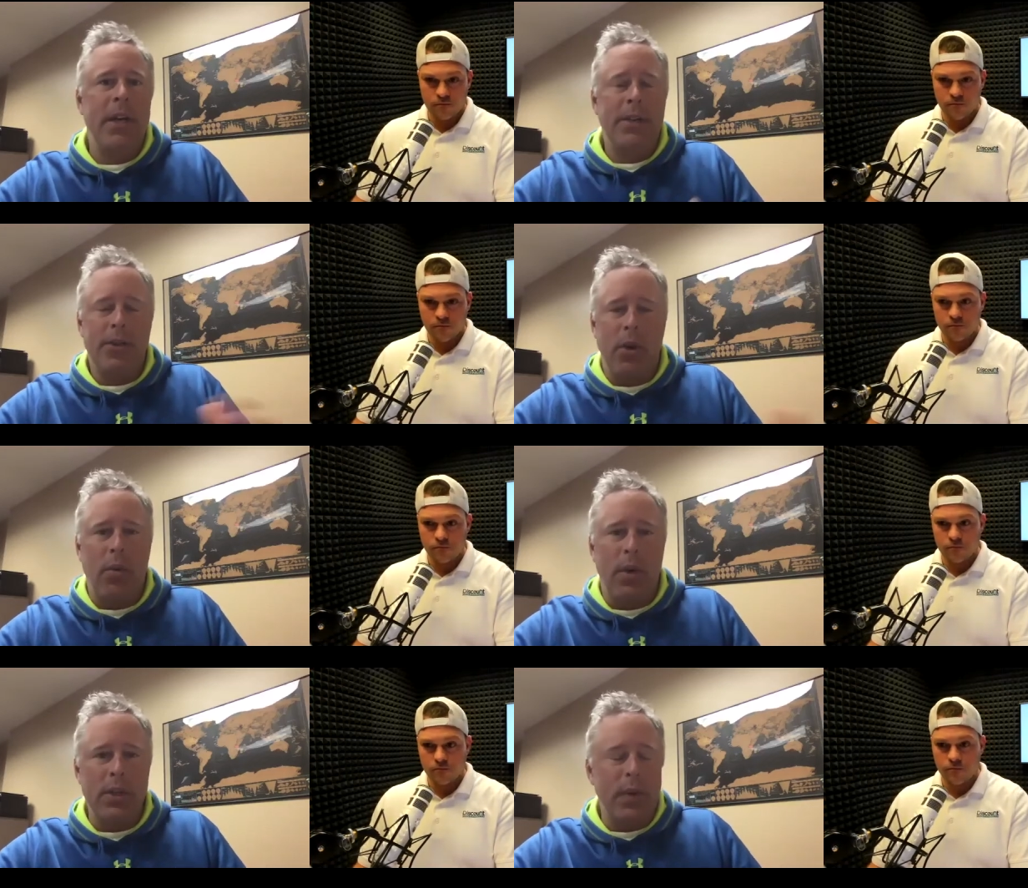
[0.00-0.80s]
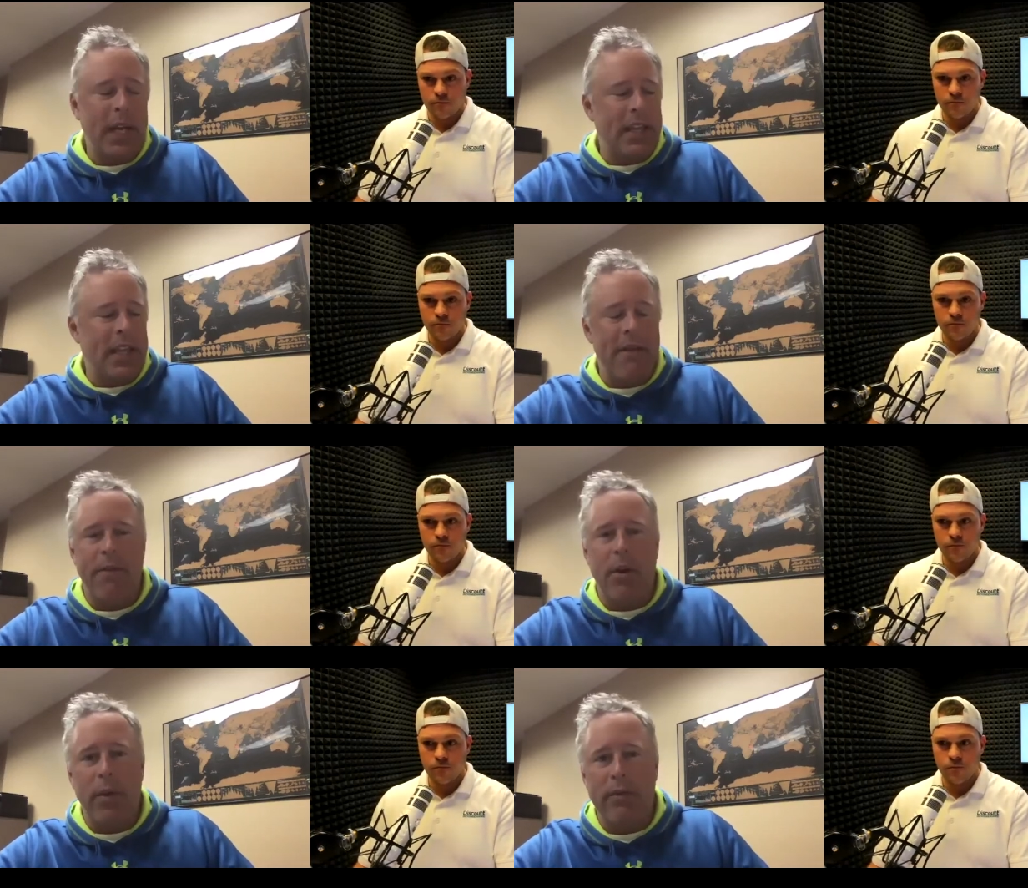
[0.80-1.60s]
Speaker 1: So once we get that far,
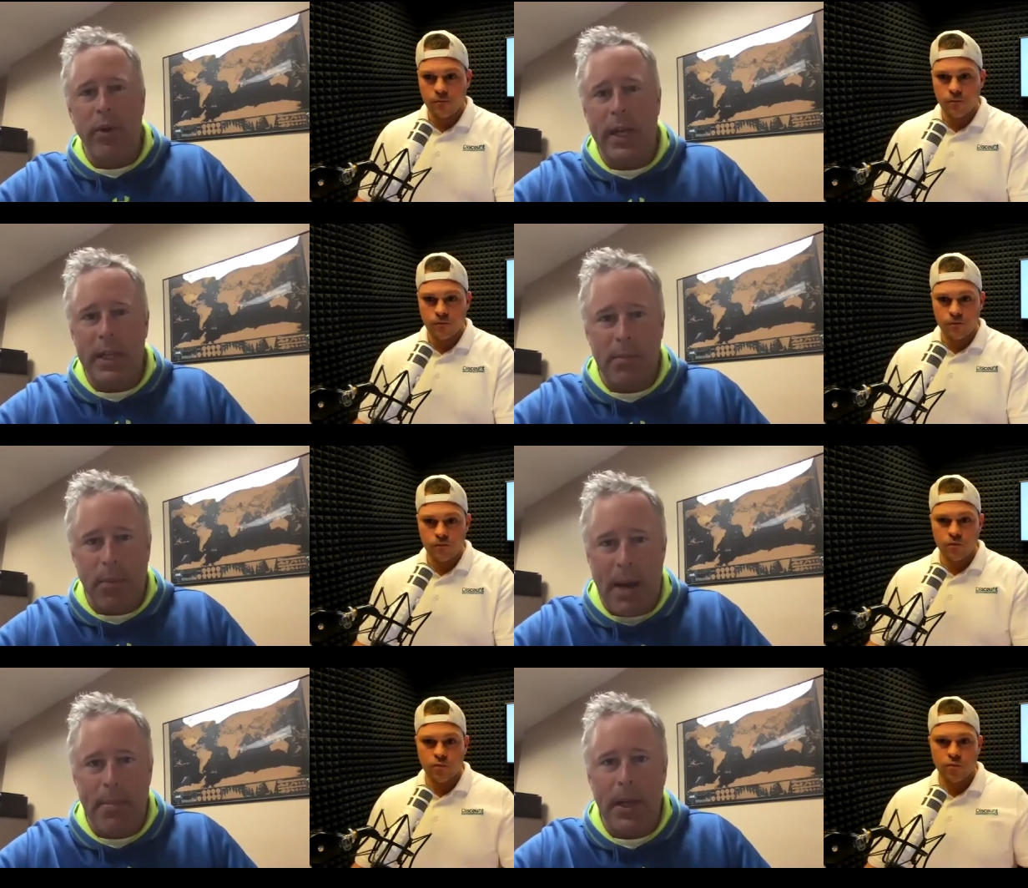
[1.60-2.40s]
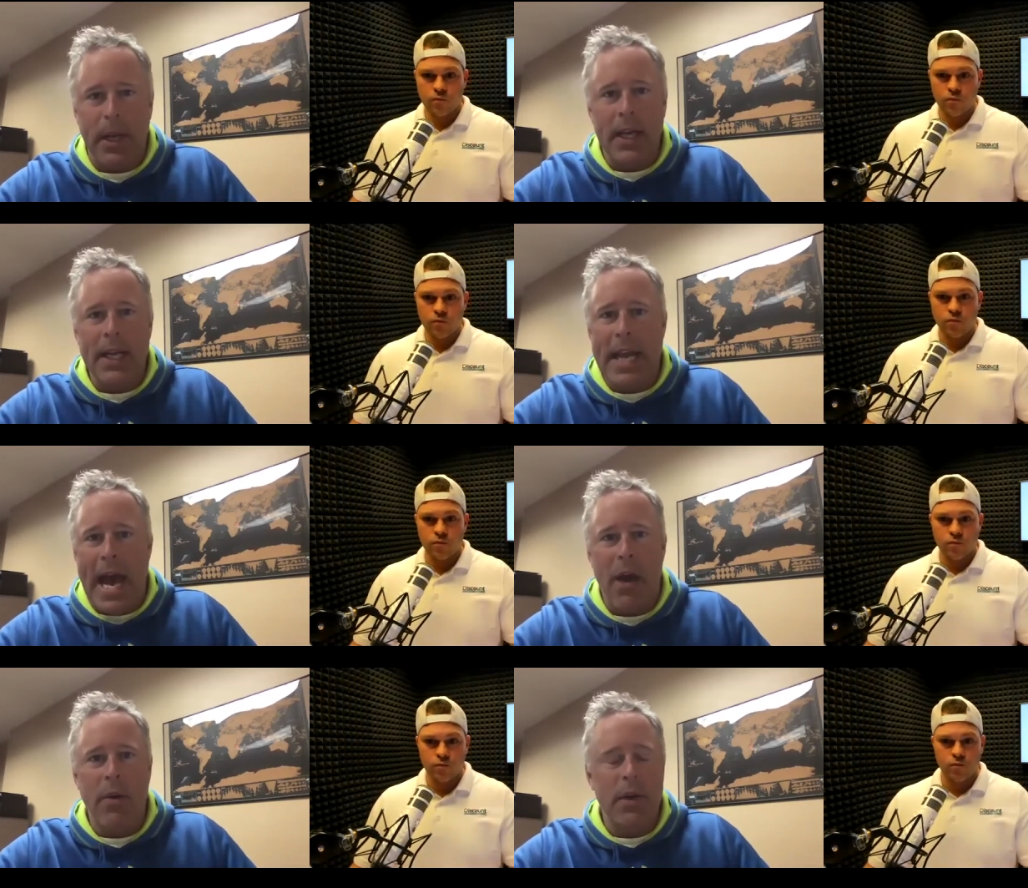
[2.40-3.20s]
we've created the property. Now you're